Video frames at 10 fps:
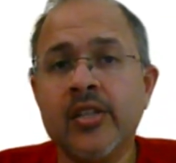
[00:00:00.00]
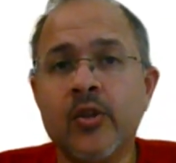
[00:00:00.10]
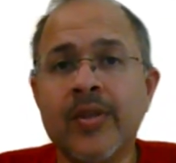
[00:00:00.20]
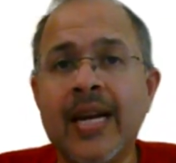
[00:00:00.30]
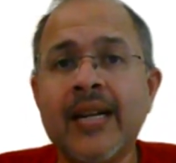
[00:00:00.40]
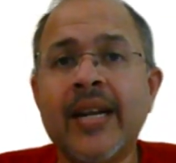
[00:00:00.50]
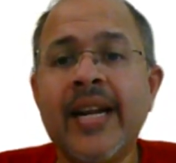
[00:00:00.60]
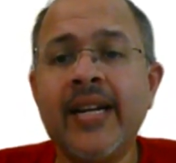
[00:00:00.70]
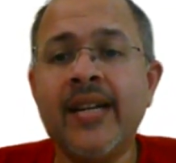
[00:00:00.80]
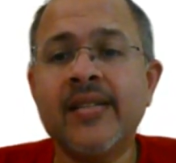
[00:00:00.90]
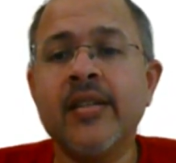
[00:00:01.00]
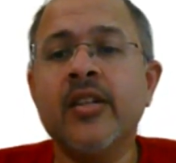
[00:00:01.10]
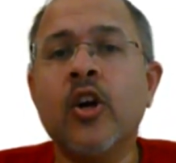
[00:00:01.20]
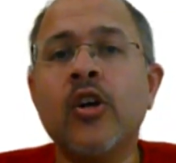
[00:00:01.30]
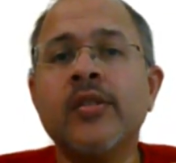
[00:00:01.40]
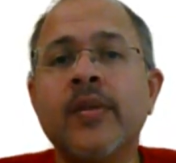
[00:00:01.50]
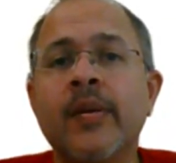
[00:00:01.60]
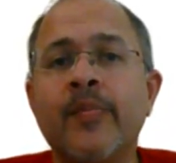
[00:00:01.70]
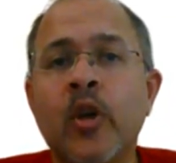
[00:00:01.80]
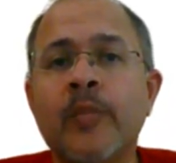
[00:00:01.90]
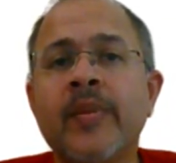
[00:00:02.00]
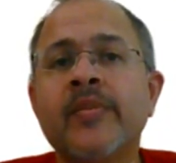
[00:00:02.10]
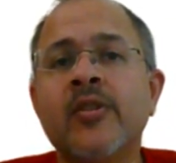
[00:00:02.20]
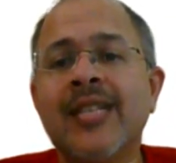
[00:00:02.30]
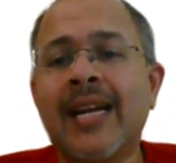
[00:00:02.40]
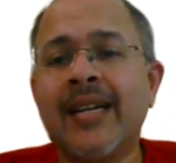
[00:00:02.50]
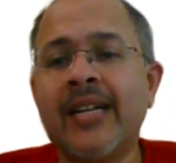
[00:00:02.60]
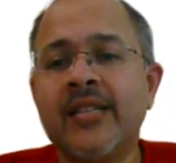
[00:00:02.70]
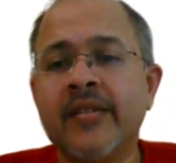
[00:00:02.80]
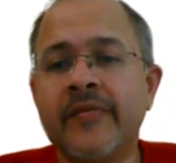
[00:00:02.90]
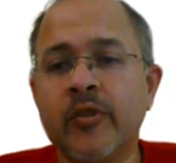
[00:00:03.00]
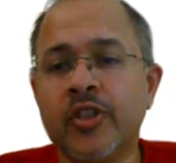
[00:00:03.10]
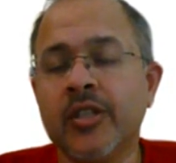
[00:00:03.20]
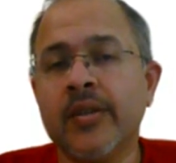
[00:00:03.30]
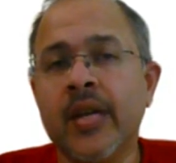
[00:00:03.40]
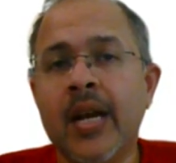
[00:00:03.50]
so that it doesn't cause problems to satellites in the future.